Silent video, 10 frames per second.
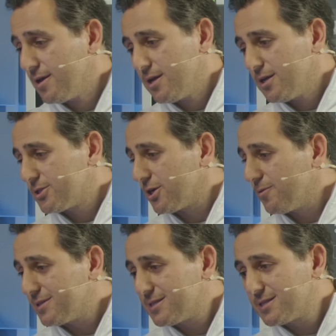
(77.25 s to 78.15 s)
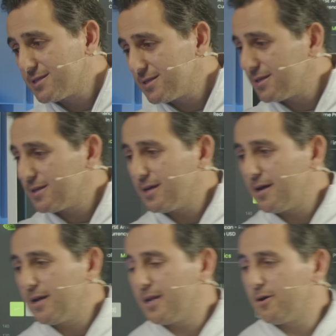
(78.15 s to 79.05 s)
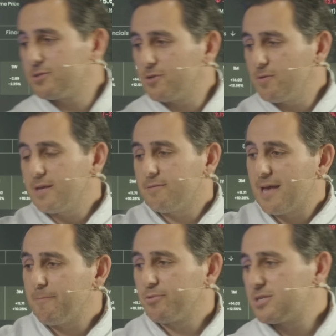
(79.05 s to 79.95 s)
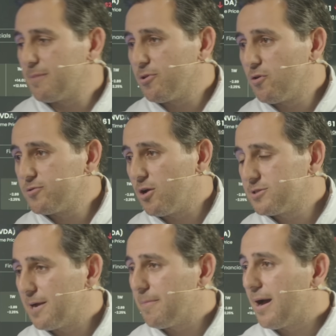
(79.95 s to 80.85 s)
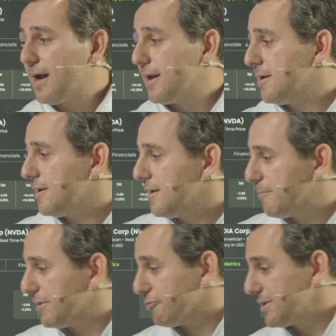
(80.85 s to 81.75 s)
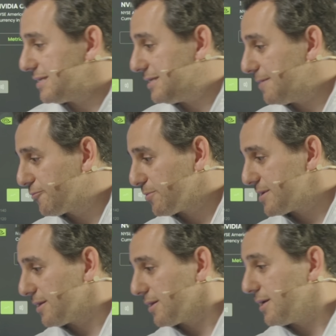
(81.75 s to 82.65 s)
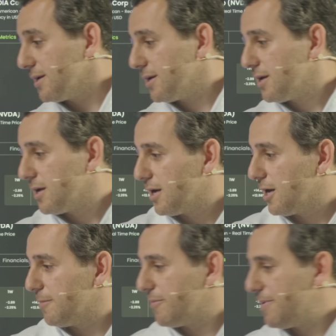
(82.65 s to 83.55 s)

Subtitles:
So it's, it's only 10% below its all-time high, but it really dipped recently. Man, the